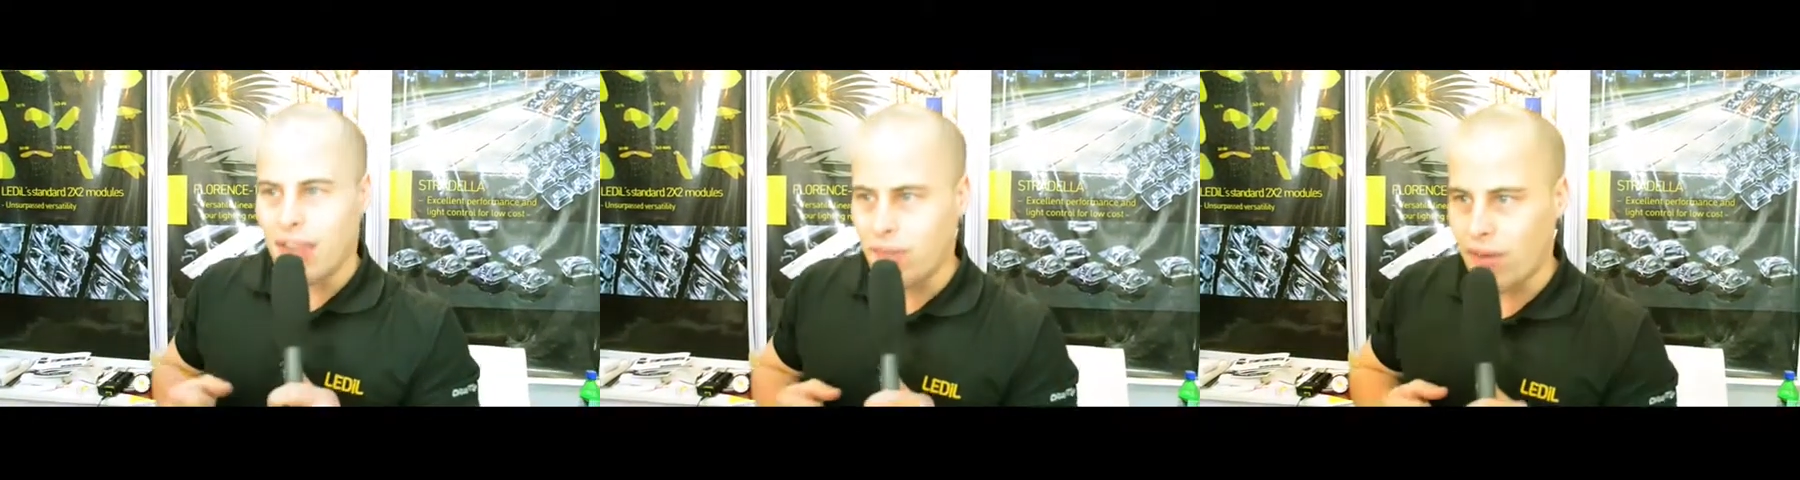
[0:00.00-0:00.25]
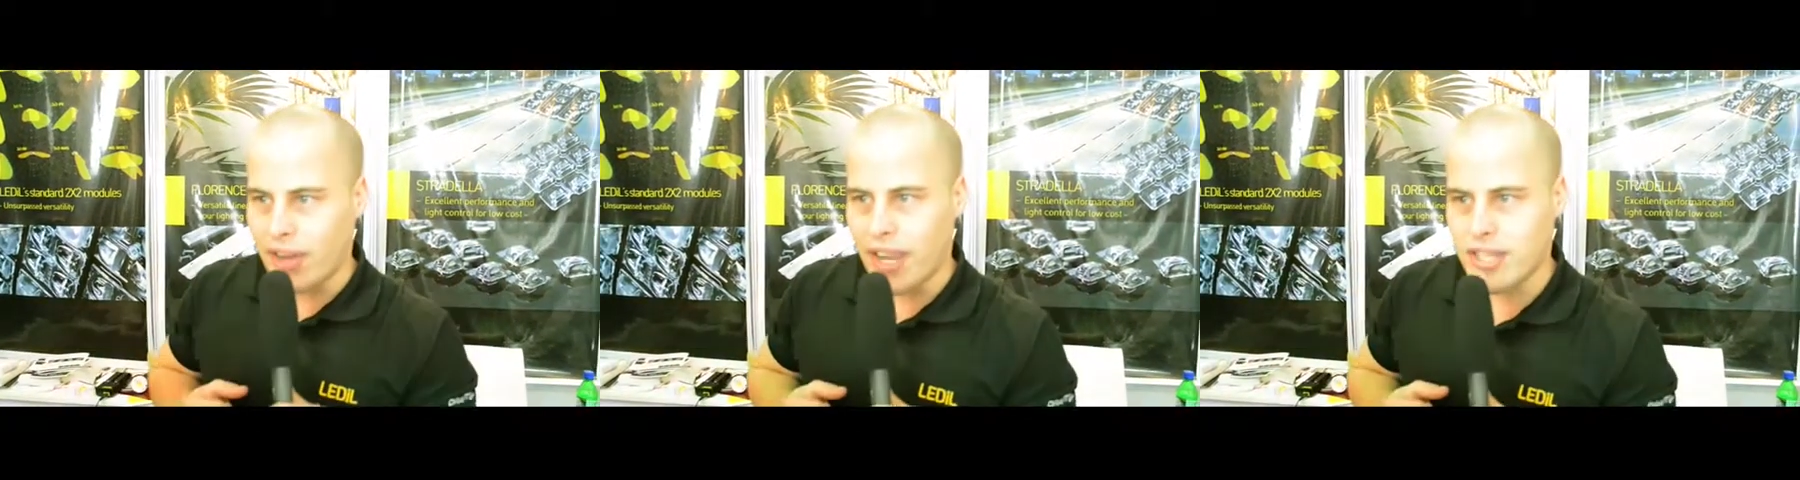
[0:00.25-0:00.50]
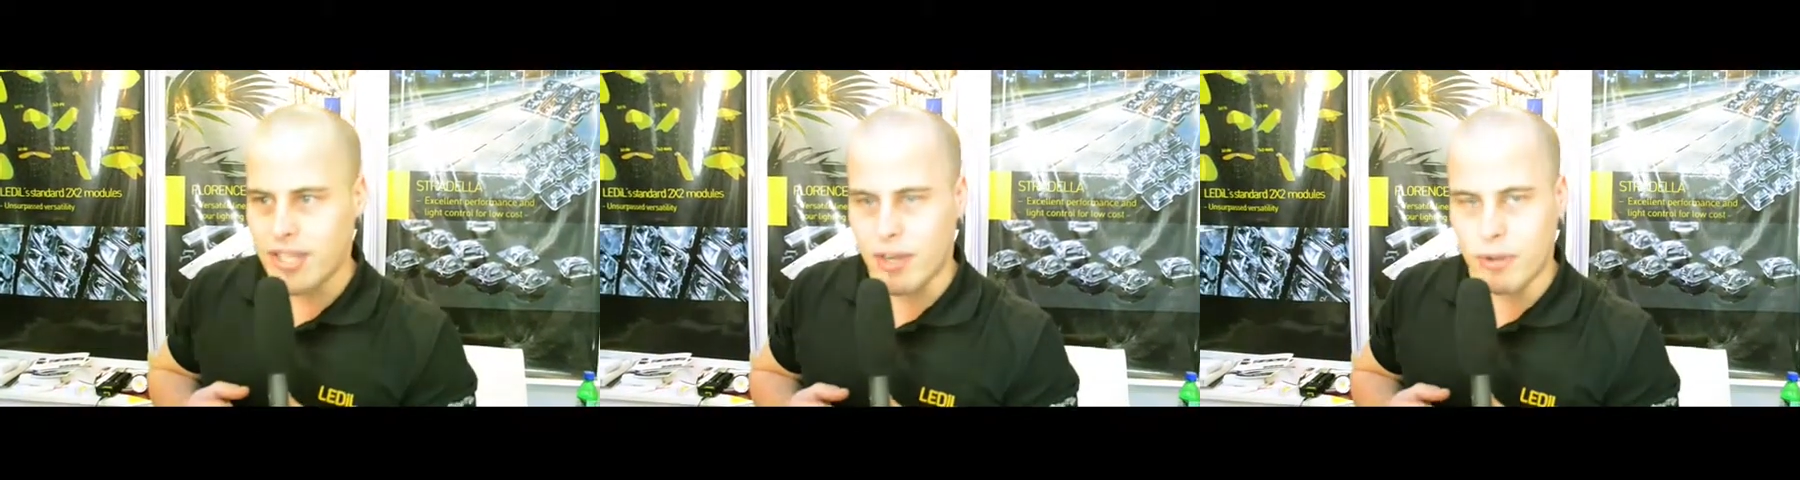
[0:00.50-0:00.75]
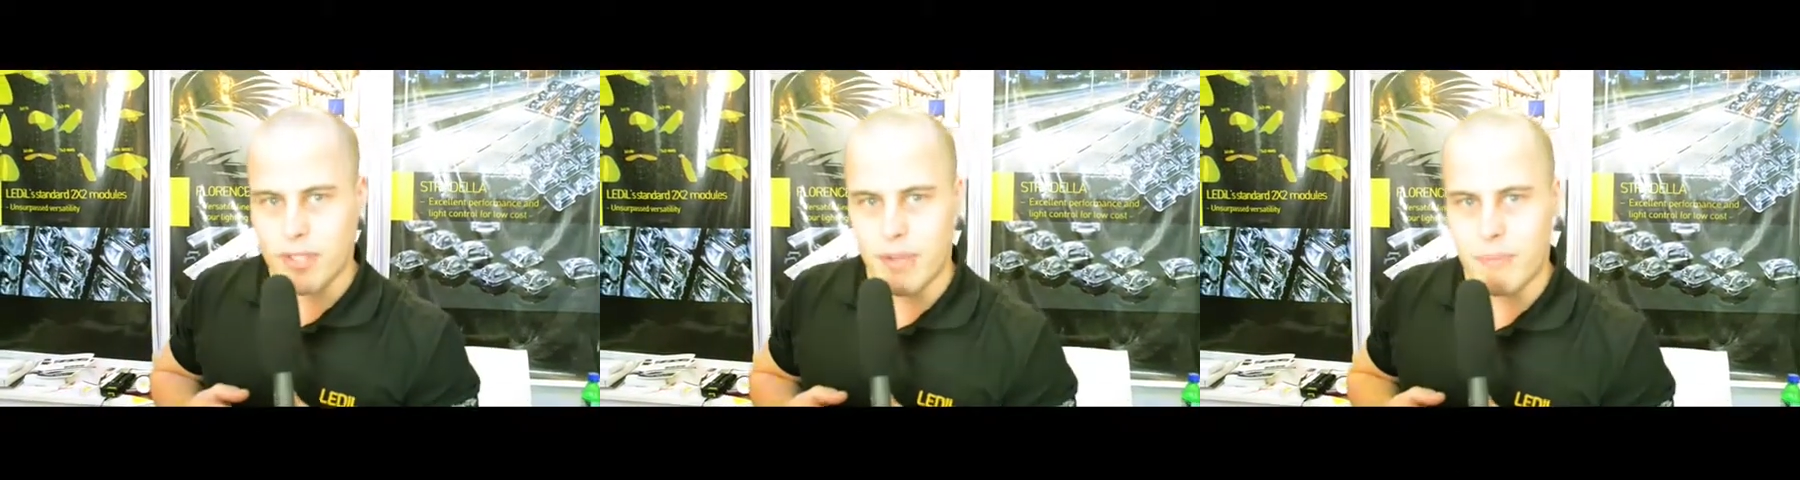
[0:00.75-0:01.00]
very
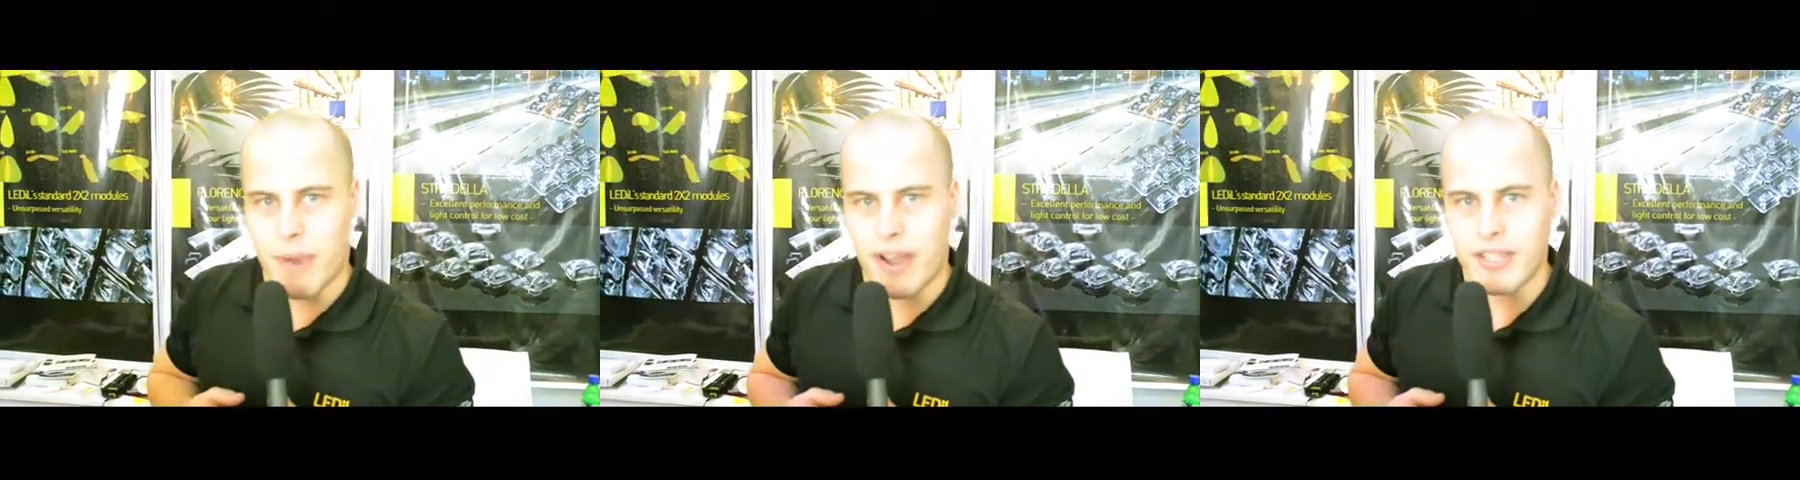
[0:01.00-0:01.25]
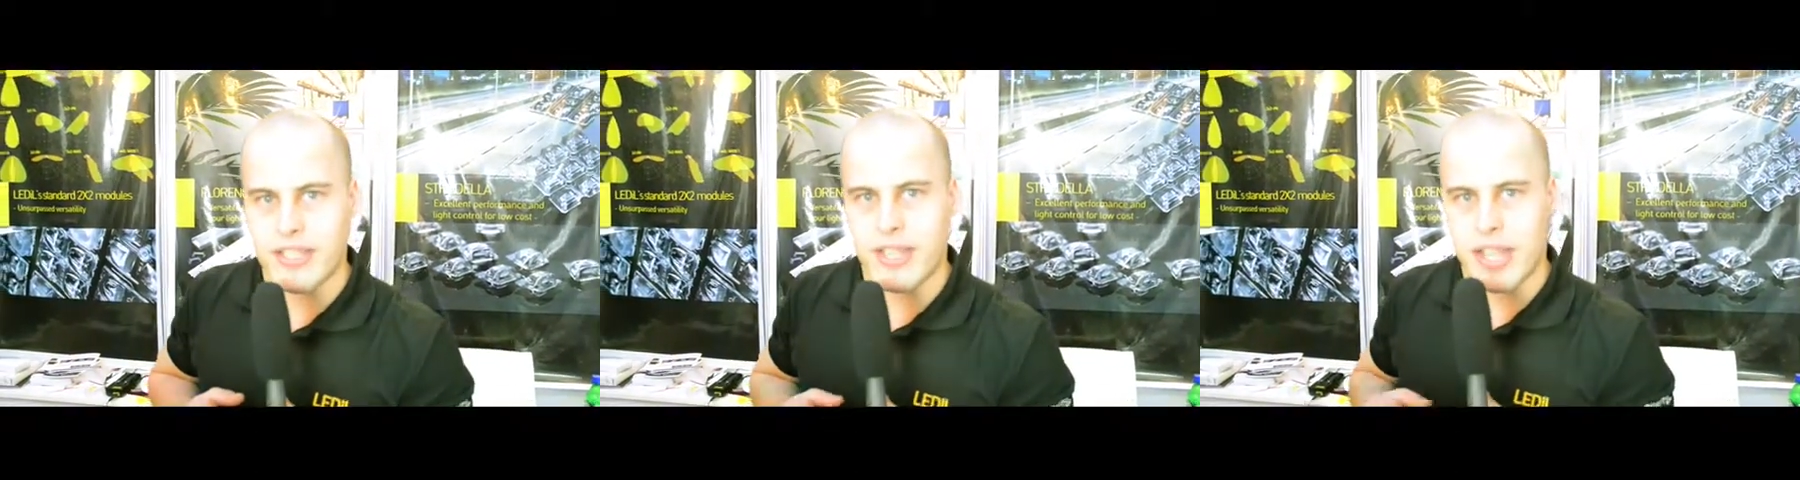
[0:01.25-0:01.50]
exclusive parts,